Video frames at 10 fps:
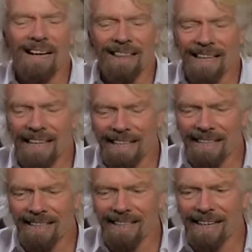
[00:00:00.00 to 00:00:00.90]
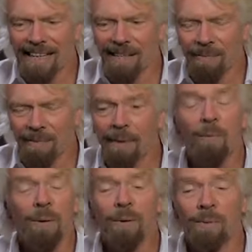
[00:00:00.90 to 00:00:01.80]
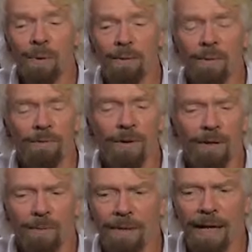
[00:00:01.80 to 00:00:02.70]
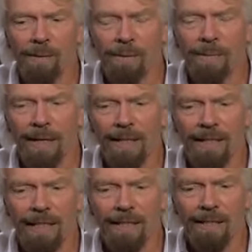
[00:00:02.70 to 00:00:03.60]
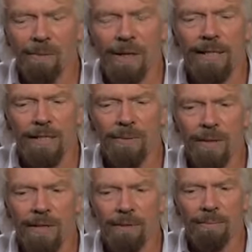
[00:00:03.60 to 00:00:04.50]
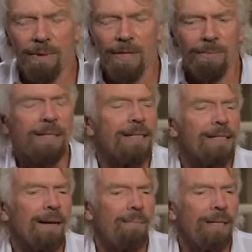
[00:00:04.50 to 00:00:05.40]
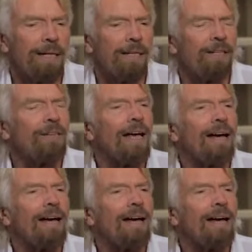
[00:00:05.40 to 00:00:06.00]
I think we were involved with network marketing once with a cosmetics company in the UK,